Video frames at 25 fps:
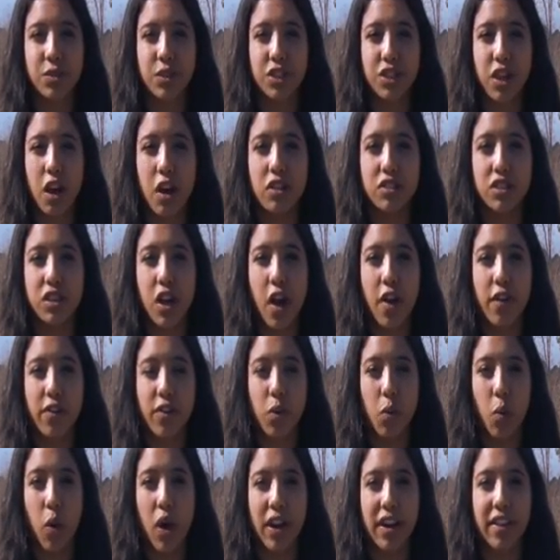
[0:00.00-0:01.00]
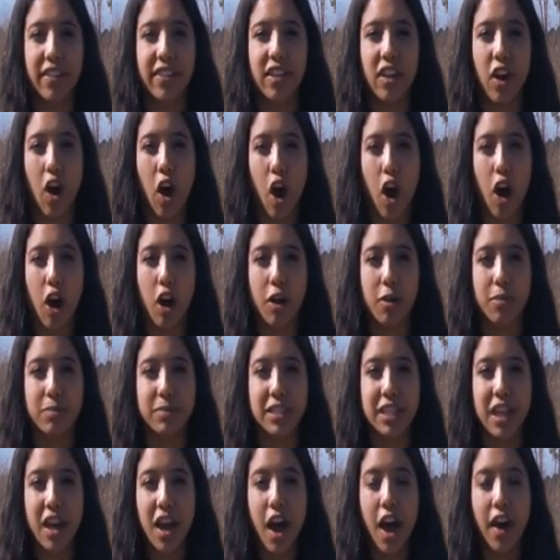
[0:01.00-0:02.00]
which goes over one of the arms
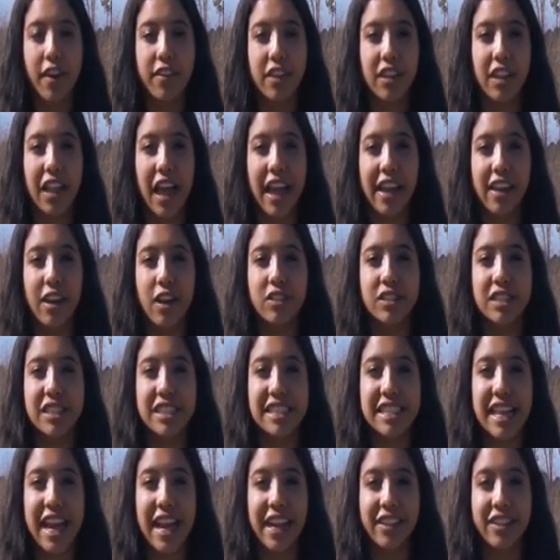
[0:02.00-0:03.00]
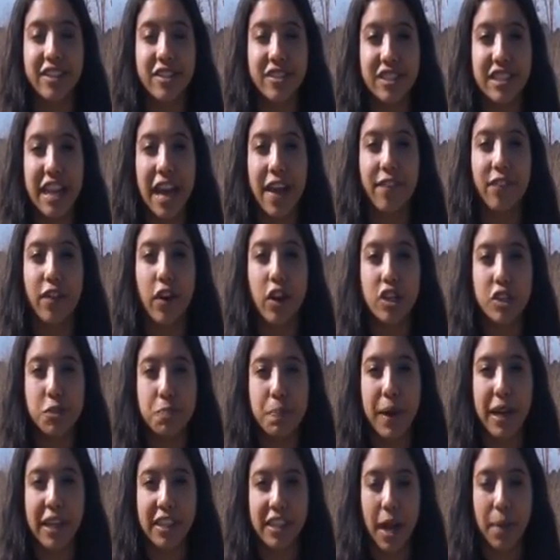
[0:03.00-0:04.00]
of the LIGO detectors that first
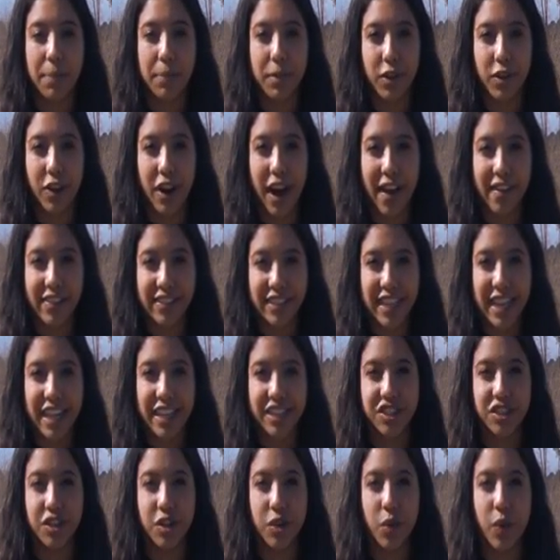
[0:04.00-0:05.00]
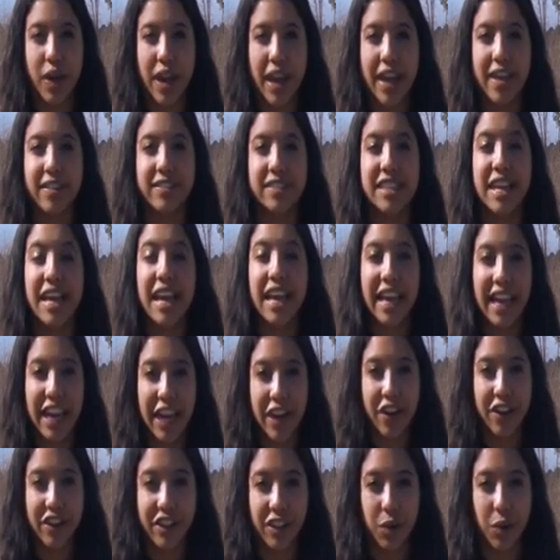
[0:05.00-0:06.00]
picked up the gravitational waves
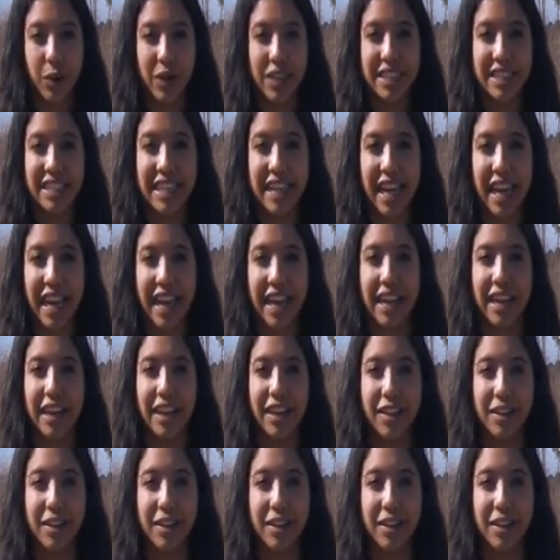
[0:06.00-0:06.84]
here in Louisiana.